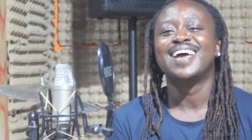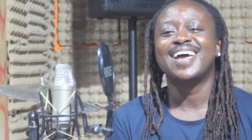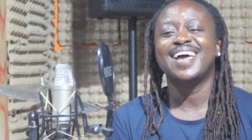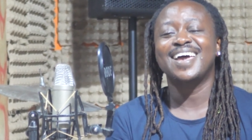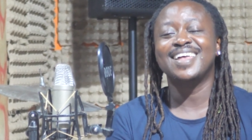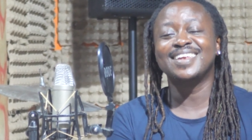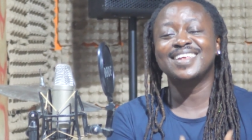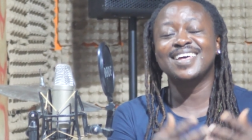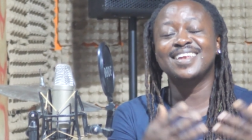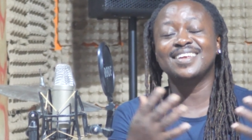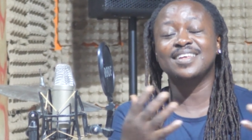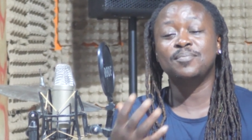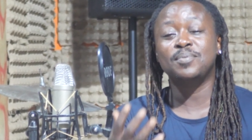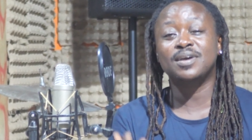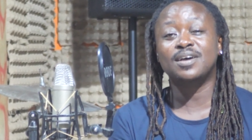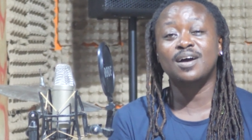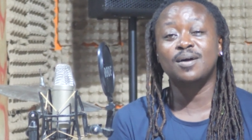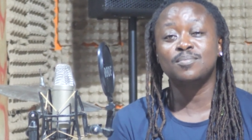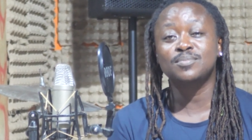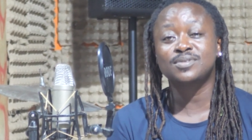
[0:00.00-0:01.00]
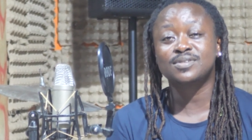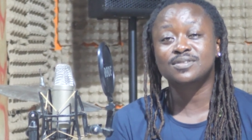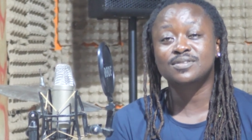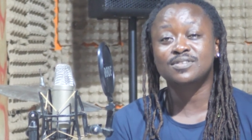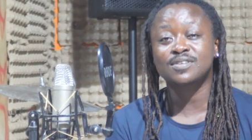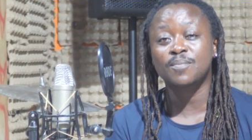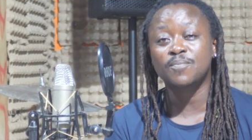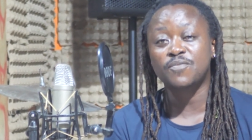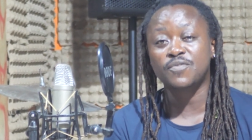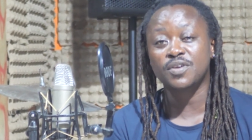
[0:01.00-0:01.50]
And then it becomes
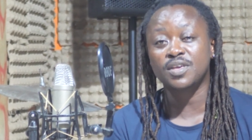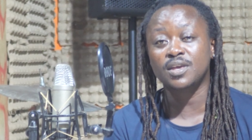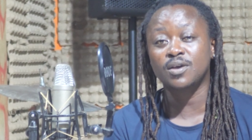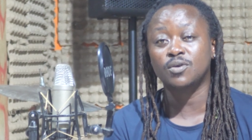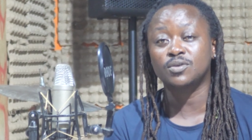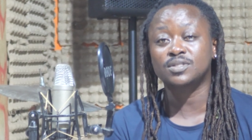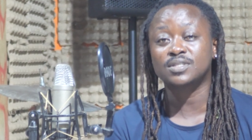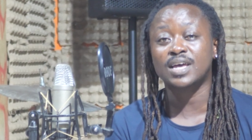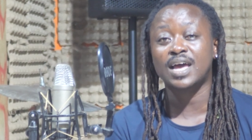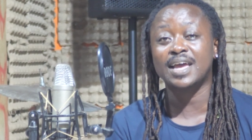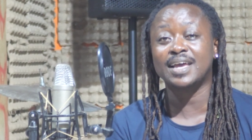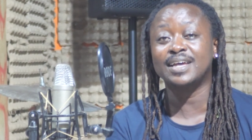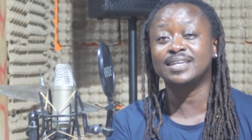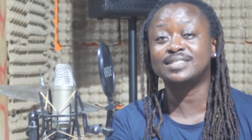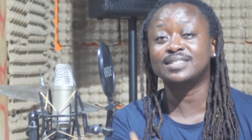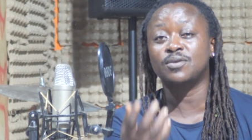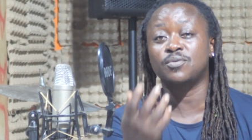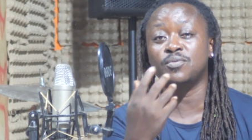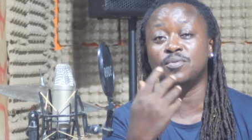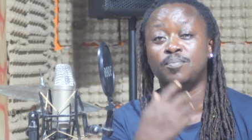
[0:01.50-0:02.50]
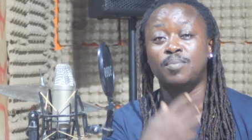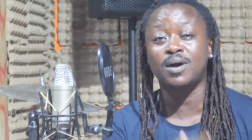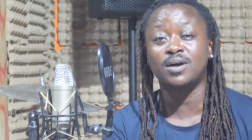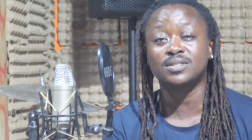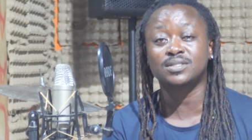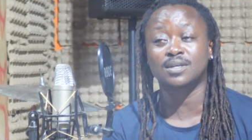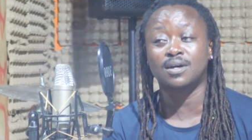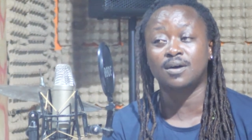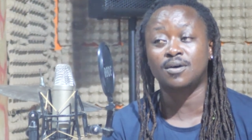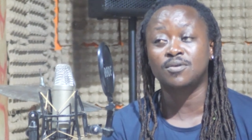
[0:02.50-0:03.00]
something else. I get a
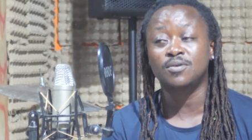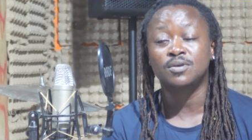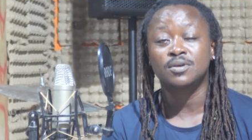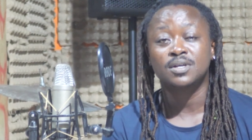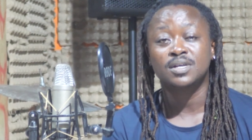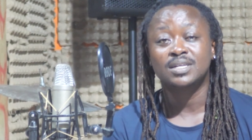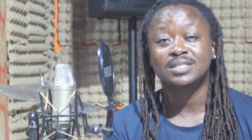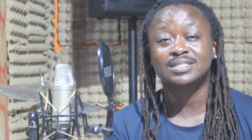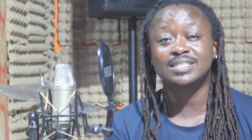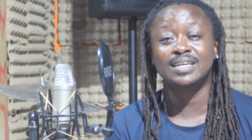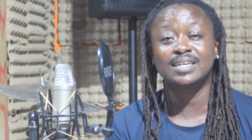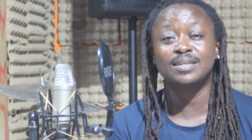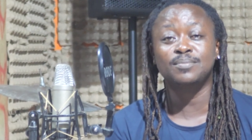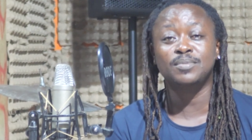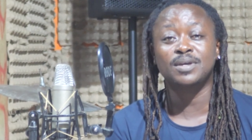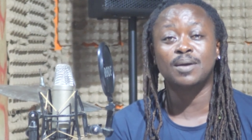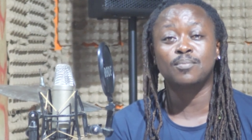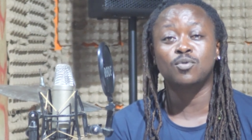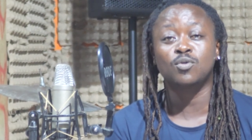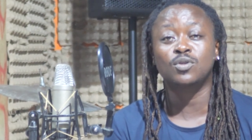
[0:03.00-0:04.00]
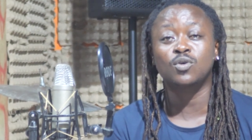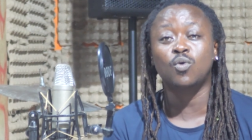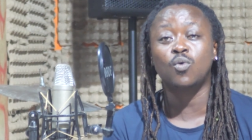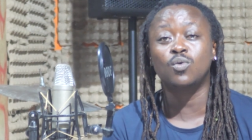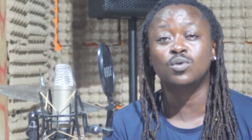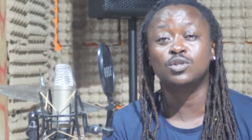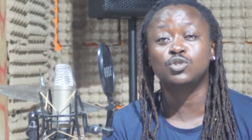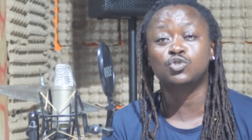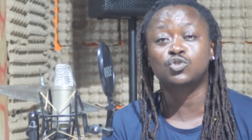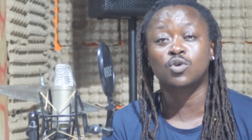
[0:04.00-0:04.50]
rebuttal telling me I'm not the
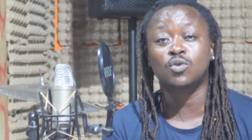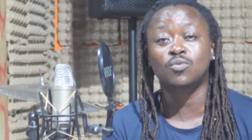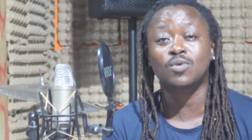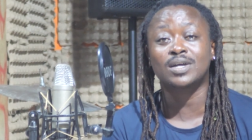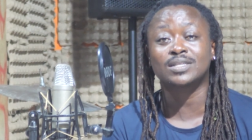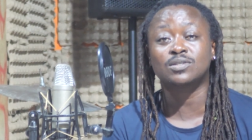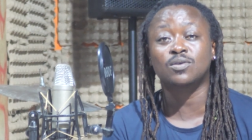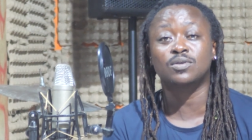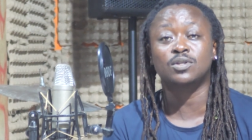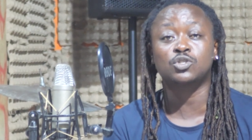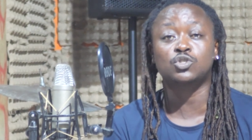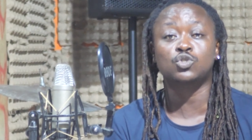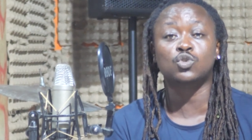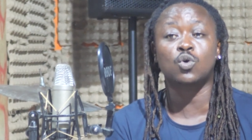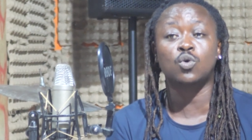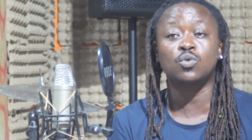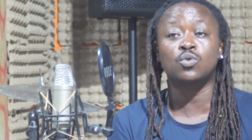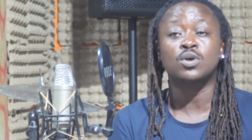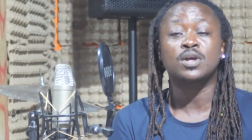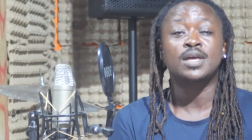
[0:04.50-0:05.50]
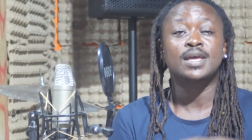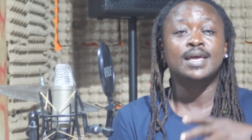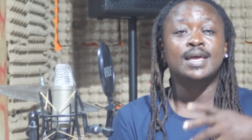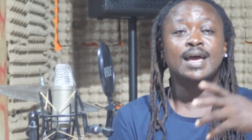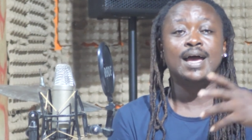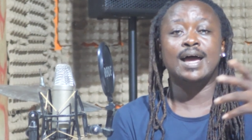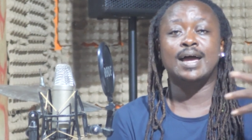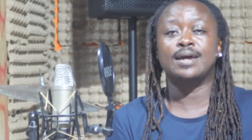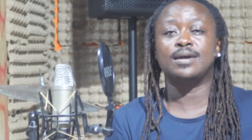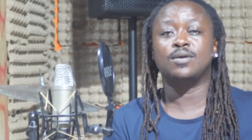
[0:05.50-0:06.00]
only songwriter on the song.
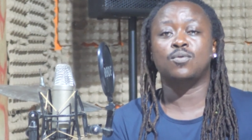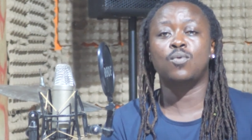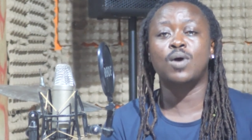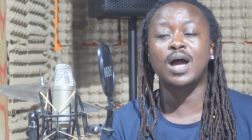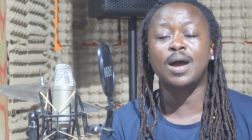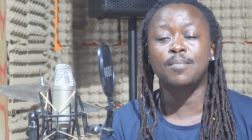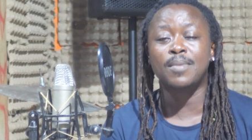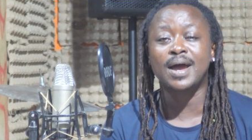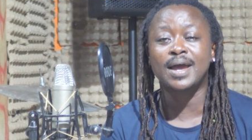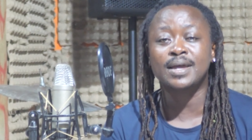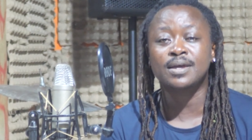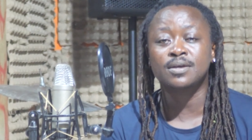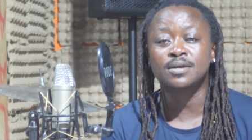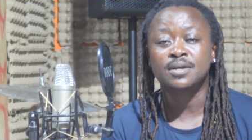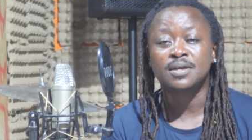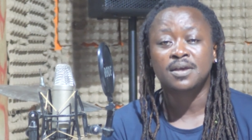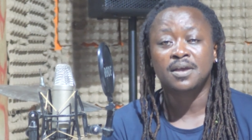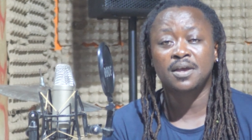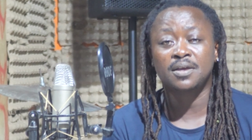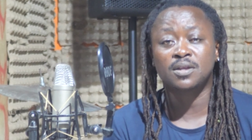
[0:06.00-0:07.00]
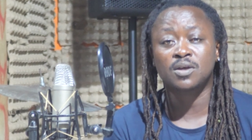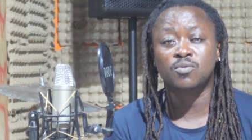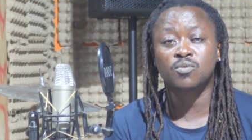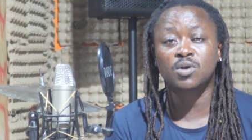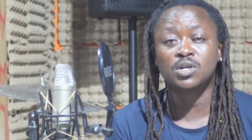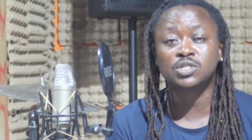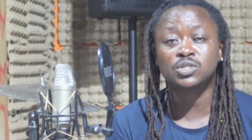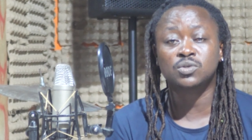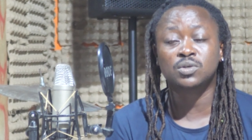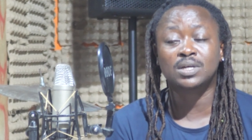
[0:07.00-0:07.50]
Why am I in a
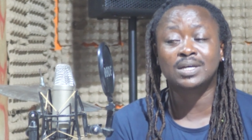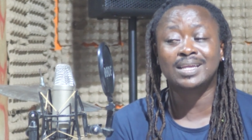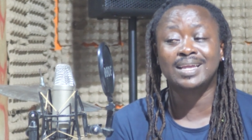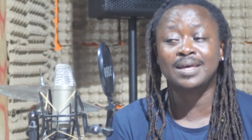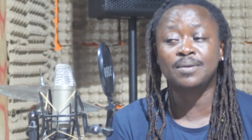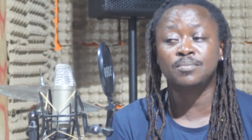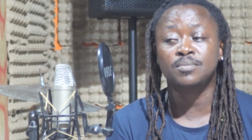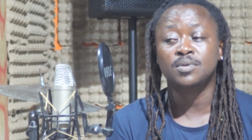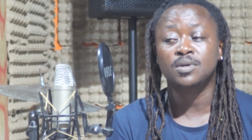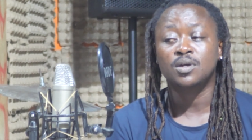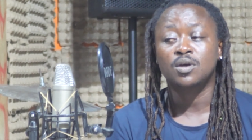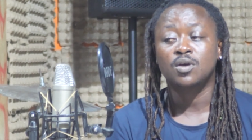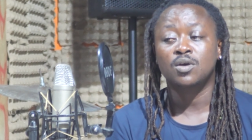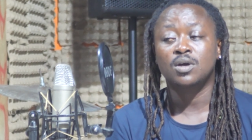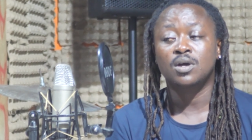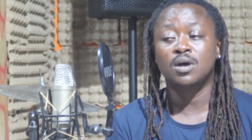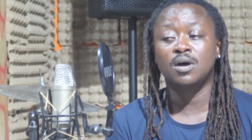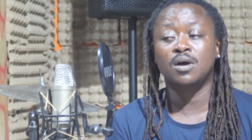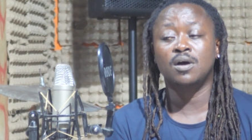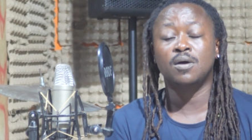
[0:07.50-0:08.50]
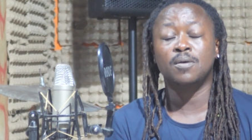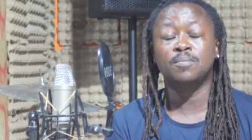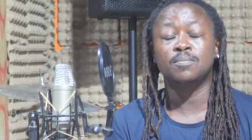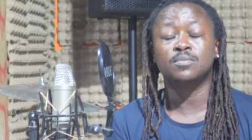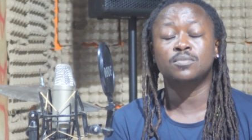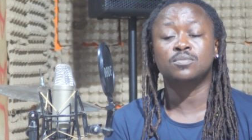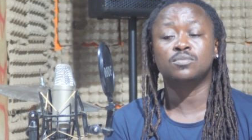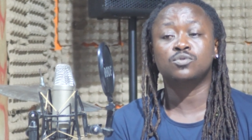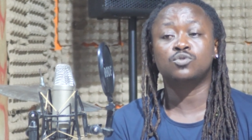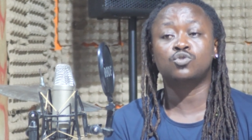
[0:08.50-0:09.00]
rush to claim
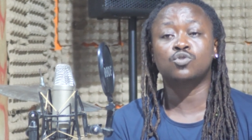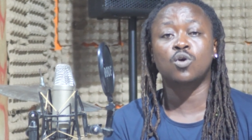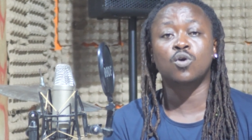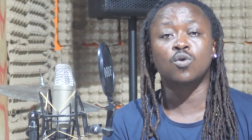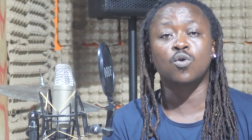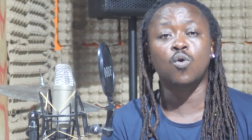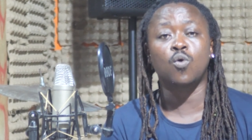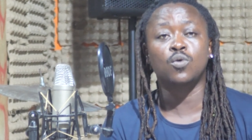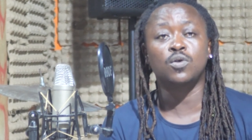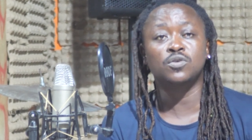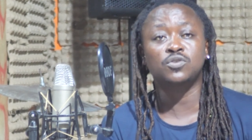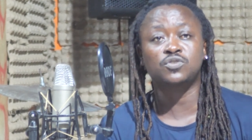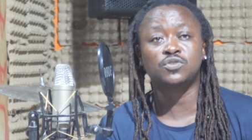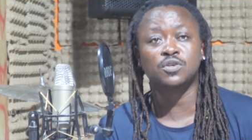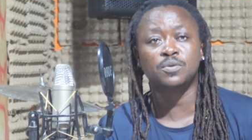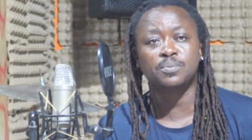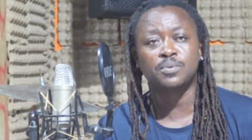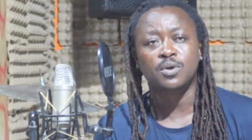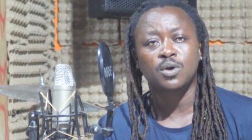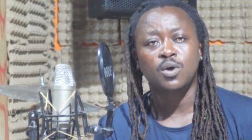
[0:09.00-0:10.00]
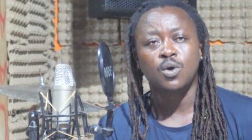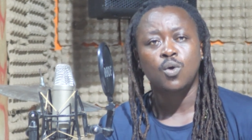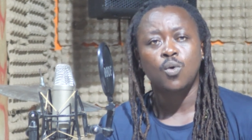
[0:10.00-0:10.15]
song ownership?